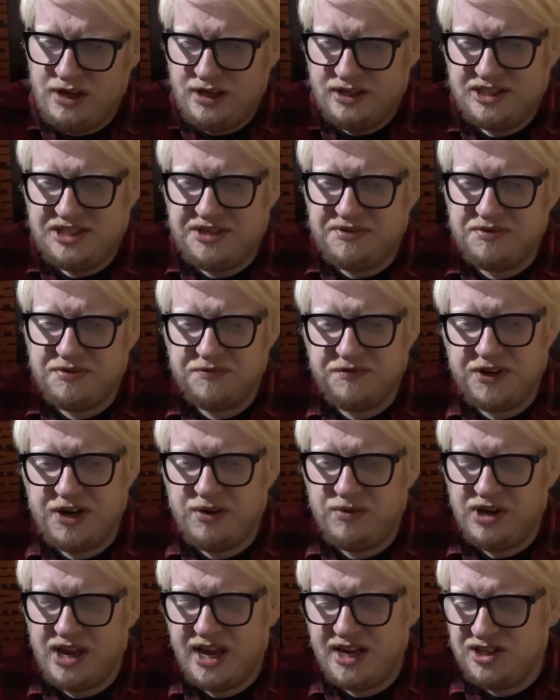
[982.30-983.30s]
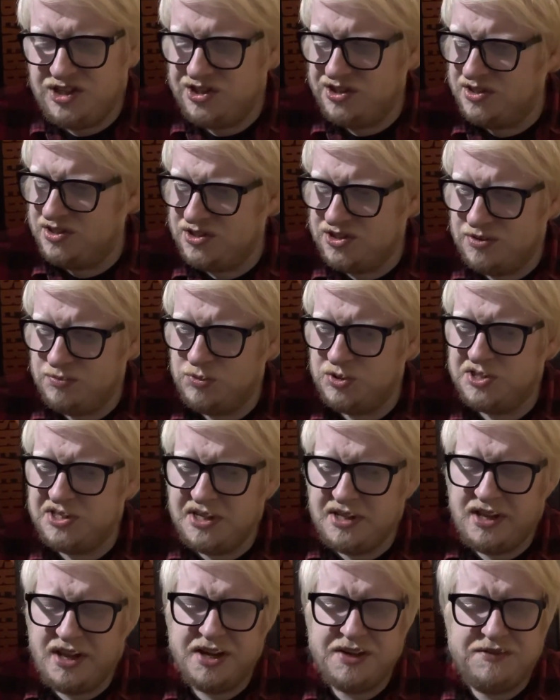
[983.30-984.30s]
different variations, and was
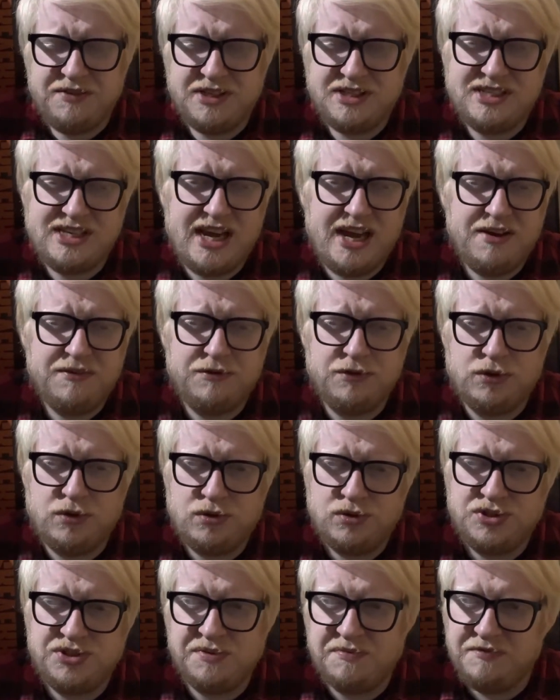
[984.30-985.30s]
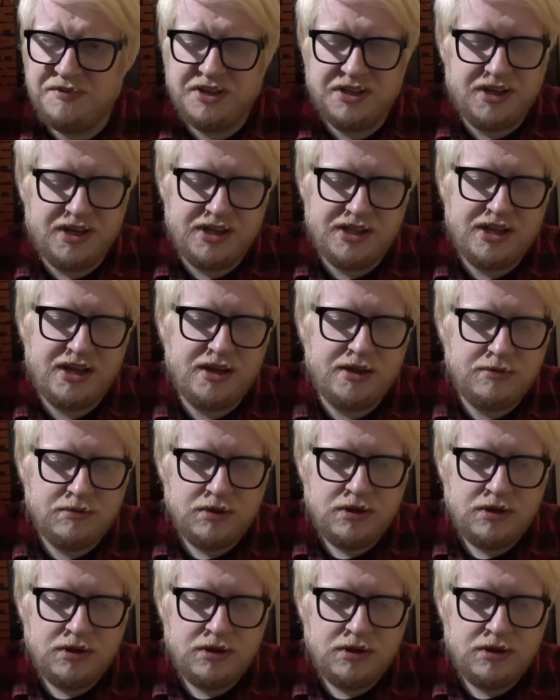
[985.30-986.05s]
it Life and Death or something like that?